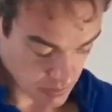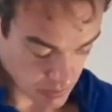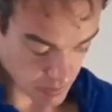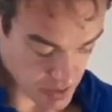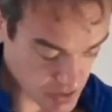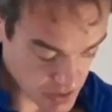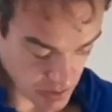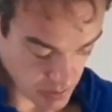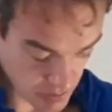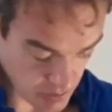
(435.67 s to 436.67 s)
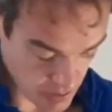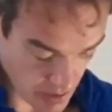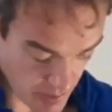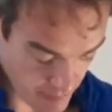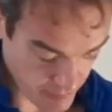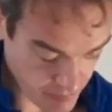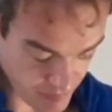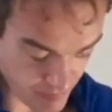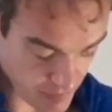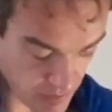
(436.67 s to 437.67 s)
once you have,
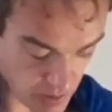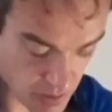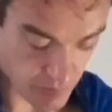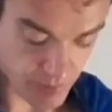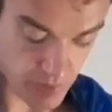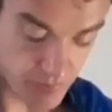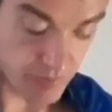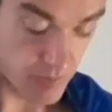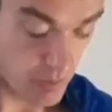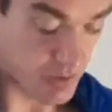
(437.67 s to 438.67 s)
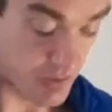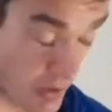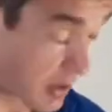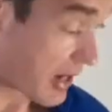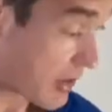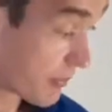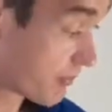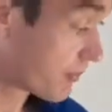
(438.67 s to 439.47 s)
beautiful, once you've got it out,